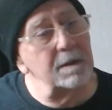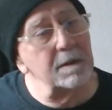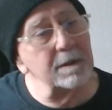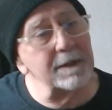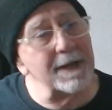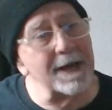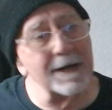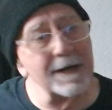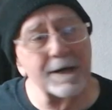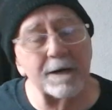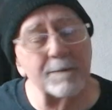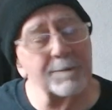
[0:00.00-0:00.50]

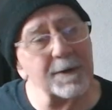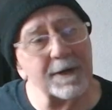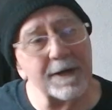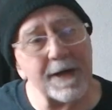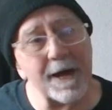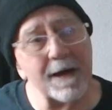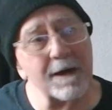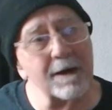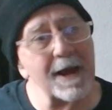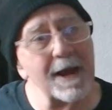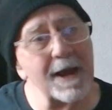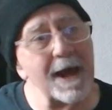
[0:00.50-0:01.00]
that up and
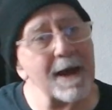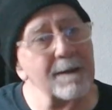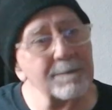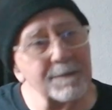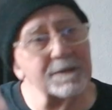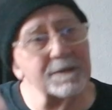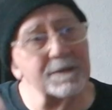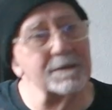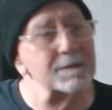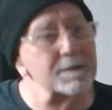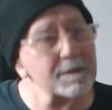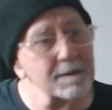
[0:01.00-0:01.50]
down
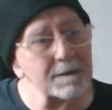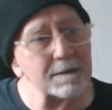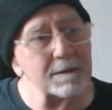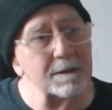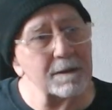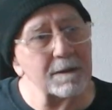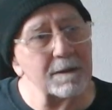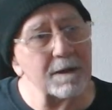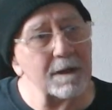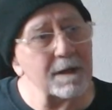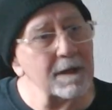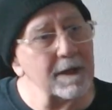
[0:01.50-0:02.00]
happens.
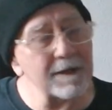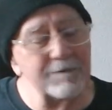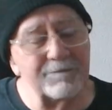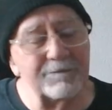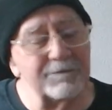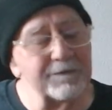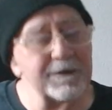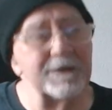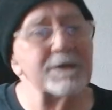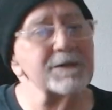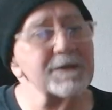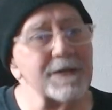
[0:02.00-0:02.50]
It
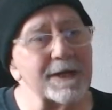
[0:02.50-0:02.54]
feels